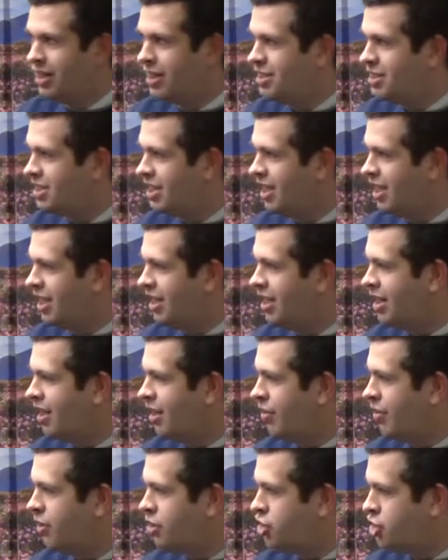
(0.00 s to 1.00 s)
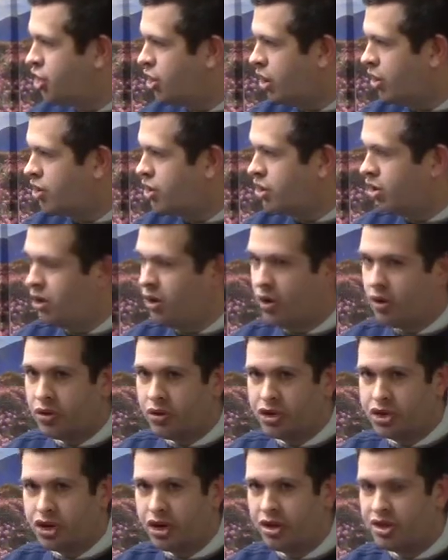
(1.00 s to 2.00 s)
is in the church, the
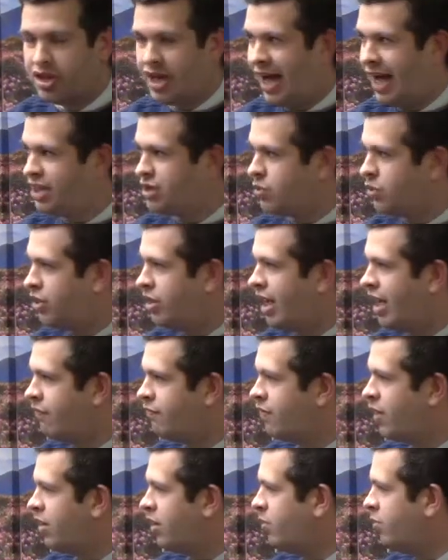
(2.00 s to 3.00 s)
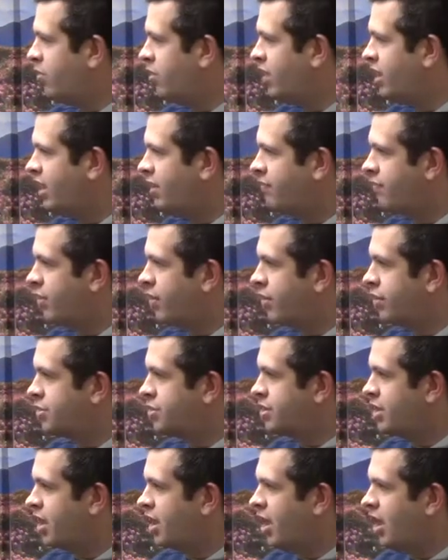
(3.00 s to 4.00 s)
local church house, where you have fellow
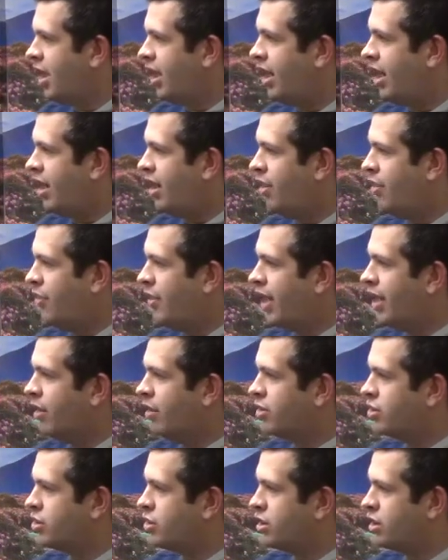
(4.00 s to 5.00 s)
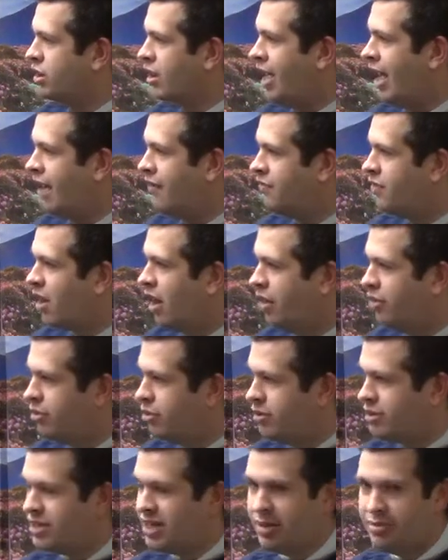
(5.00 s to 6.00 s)
believers that have gone
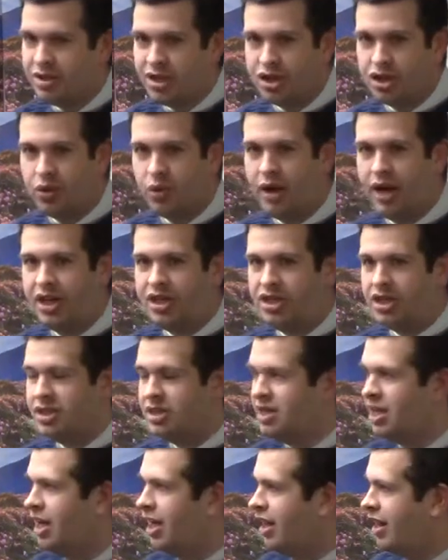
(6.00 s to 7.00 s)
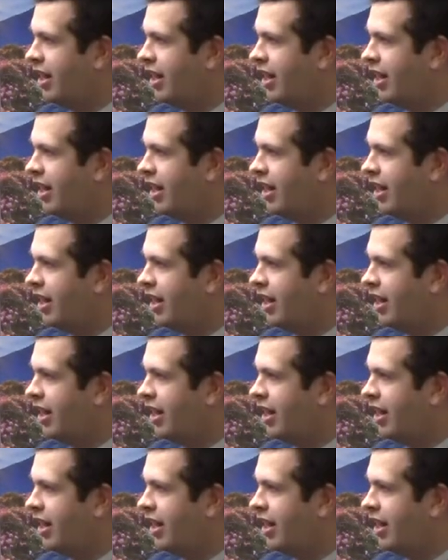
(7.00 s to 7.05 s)
through the same situations,